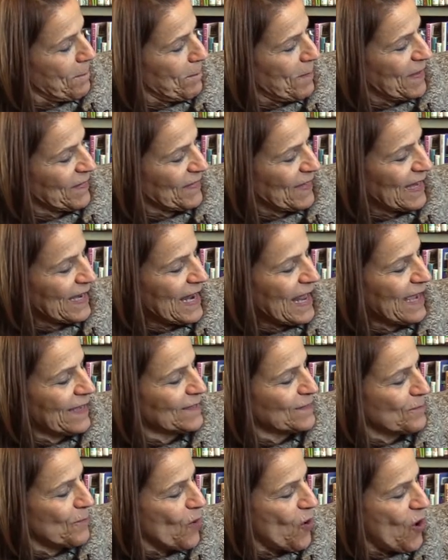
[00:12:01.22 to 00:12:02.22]
But the
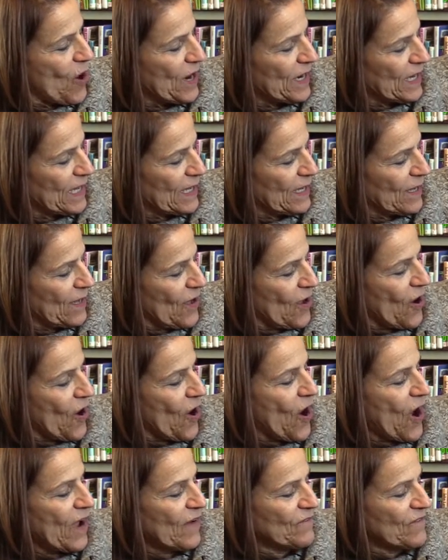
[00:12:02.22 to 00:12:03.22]
next morning,
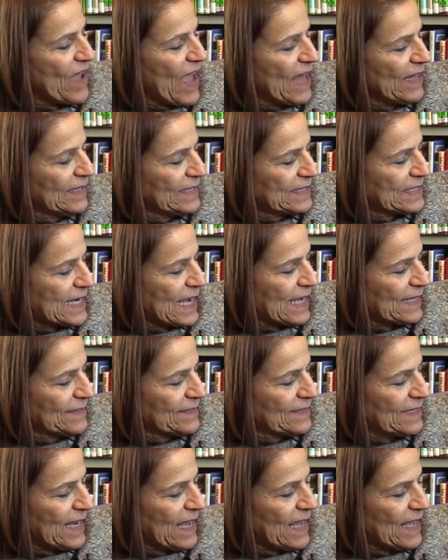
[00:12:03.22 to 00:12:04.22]
on
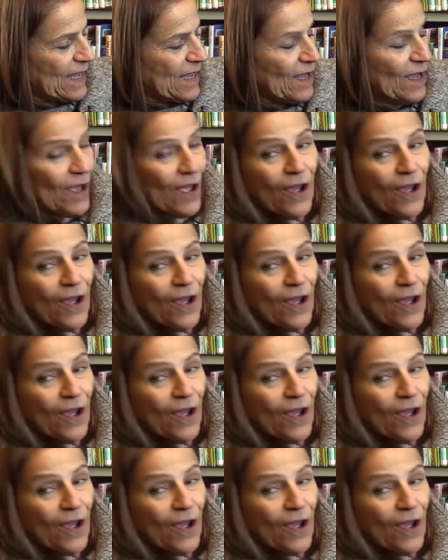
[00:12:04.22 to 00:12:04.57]
Valentine's Day,